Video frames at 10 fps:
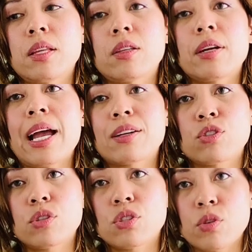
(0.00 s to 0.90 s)
that they're
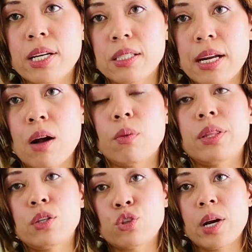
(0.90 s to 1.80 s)
extra stressed out when
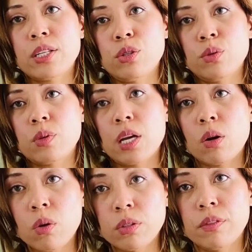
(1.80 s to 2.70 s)
they try to get a
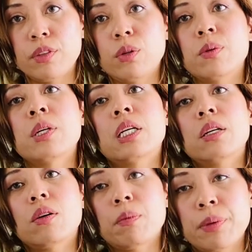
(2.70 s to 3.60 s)
hold of you
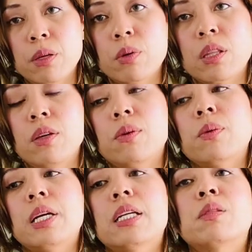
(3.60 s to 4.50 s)
or be with you,
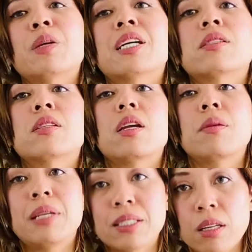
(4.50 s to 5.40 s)
it's because it
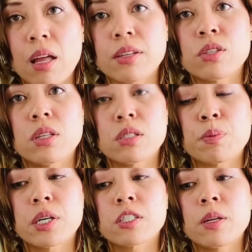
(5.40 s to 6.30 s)
means a lot to this
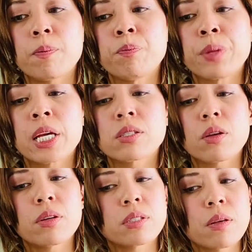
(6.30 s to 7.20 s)
person.
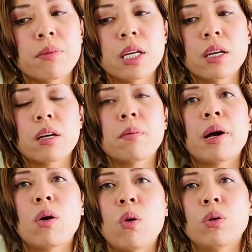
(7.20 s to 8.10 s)
So there's something here
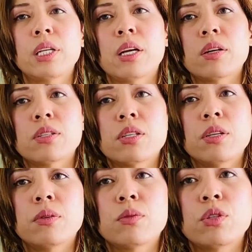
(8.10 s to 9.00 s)
about holding on
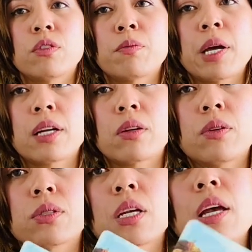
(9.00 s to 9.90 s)
to Two of
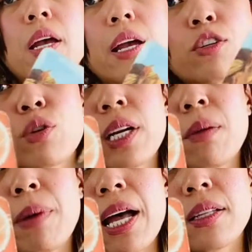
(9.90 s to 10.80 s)
Pentacles and trying to
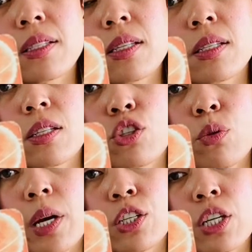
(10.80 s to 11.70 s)
balance the
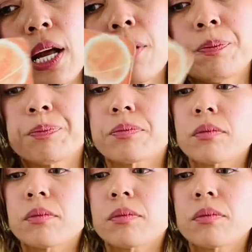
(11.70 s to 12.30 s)
situation out.